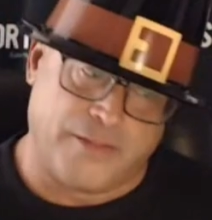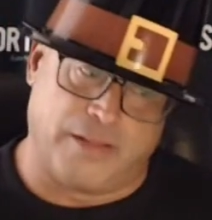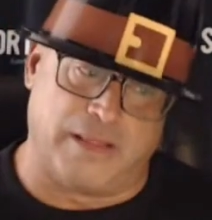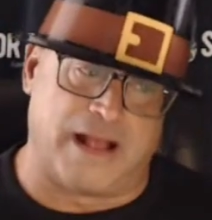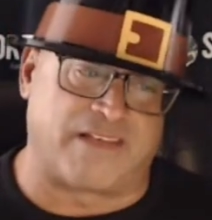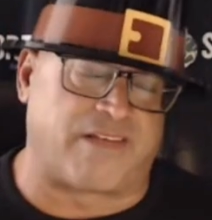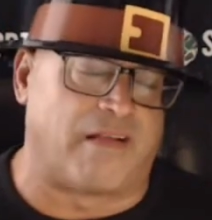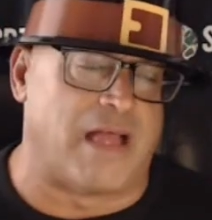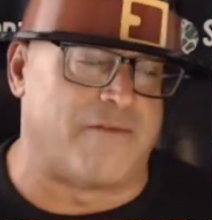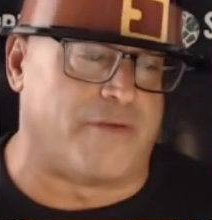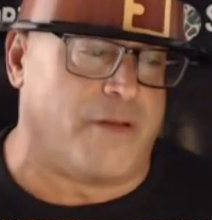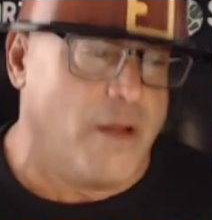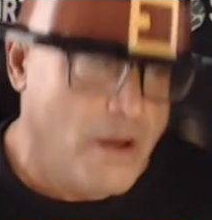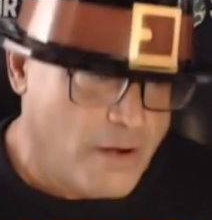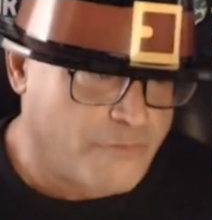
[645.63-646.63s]
the last
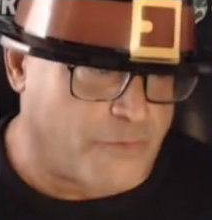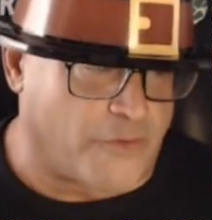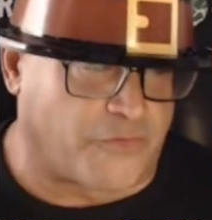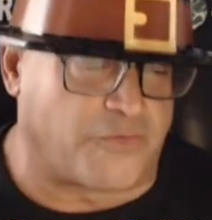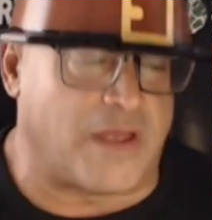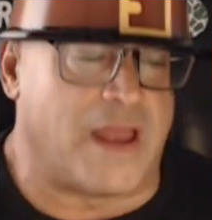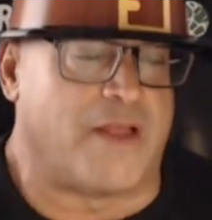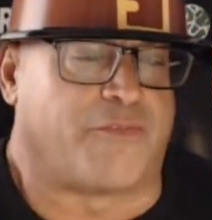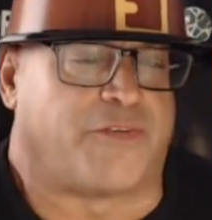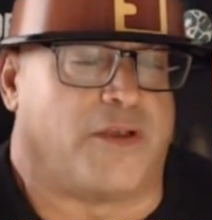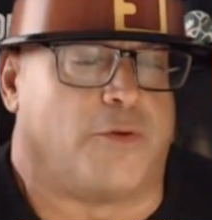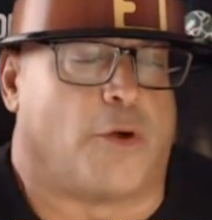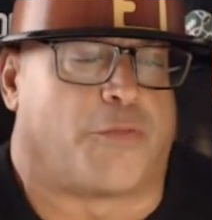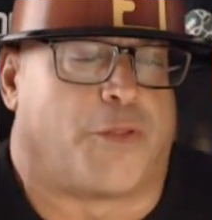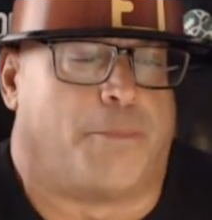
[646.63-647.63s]
11 versus
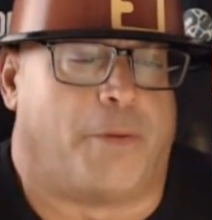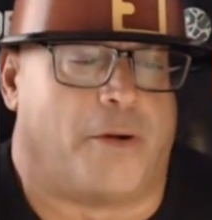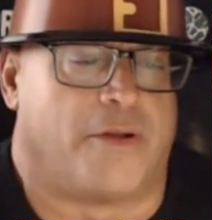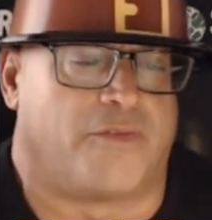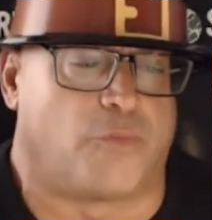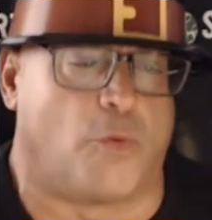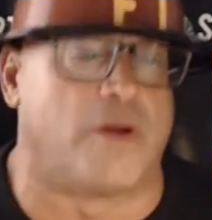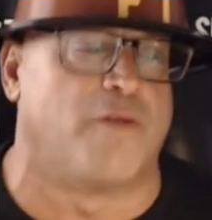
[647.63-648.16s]
NFC North opponents,